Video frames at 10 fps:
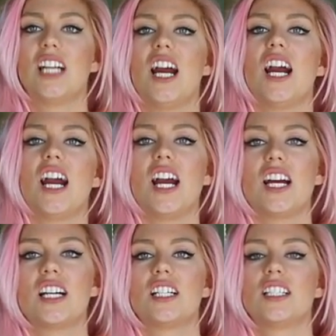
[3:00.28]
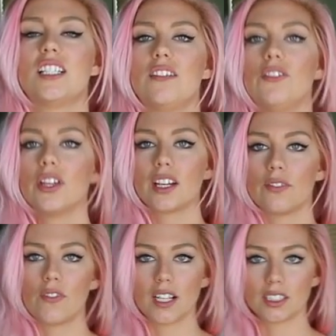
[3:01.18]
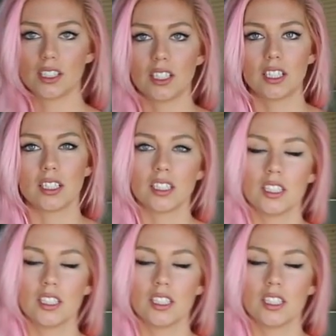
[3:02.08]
Ah, feel like a wrestler.